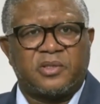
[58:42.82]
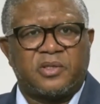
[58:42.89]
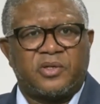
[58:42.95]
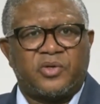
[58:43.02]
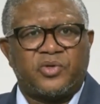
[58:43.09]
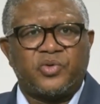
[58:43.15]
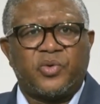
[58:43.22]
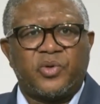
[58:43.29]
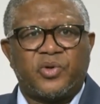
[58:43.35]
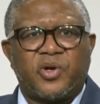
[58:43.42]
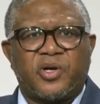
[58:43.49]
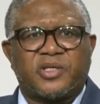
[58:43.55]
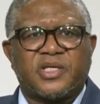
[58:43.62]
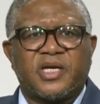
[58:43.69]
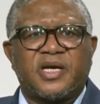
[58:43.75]
You will
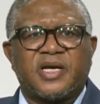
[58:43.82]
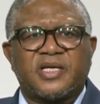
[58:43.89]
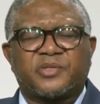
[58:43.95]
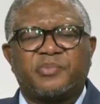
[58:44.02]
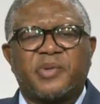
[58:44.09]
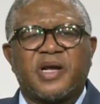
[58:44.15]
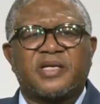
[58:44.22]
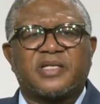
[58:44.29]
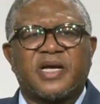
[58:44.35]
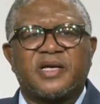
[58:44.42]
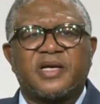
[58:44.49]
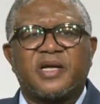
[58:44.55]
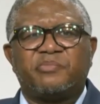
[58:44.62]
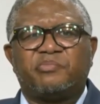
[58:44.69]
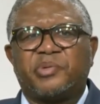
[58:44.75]
not take a smelter
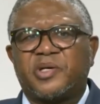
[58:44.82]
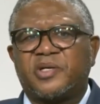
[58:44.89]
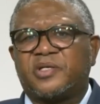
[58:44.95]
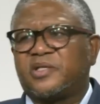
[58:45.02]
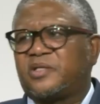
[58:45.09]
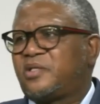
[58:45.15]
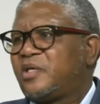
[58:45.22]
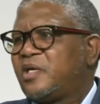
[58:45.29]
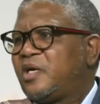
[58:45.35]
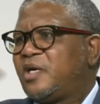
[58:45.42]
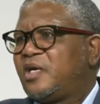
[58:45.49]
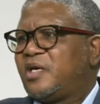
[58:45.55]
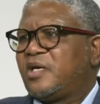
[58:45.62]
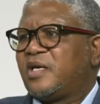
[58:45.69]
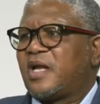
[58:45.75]
here and build it
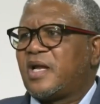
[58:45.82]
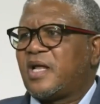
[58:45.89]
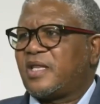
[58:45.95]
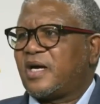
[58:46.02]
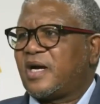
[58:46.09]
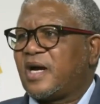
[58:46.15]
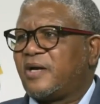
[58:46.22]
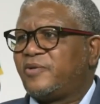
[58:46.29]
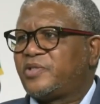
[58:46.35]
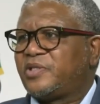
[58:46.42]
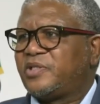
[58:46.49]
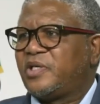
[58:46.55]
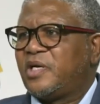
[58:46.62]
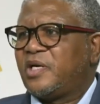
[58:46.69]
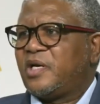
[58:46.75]
in another
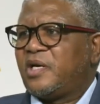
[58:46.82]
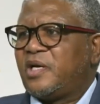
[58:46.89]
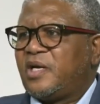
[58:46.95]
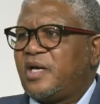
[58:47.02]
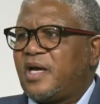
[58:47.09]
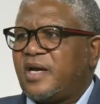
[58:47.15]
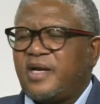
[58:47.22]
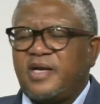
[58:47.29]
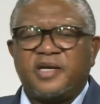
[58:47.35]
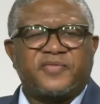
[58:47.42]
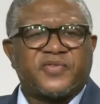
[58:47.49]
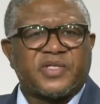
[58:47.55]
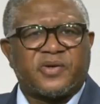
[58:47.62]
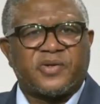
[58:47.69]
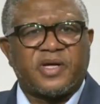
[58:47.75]
country and
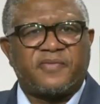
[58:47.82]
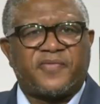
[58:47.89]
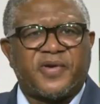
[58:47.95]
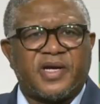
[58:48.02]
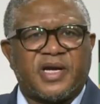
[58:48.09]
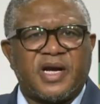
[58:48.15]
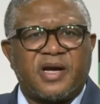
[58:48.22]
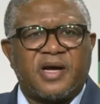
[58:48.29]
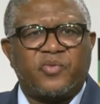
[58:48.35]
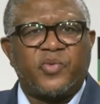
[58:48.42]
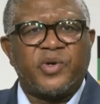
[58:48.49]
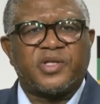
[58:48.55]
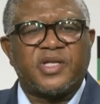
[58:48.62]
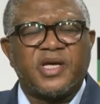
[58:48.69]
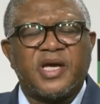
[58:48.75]
leave South Africa
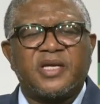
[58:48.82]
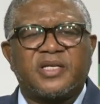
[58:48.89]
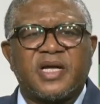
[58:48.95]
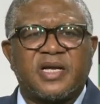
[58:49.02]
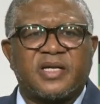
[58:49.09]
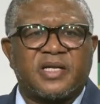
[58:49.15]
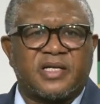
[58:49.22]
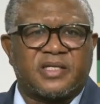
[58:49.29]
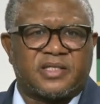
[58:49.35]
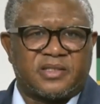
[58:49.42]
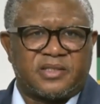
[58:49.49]
with 800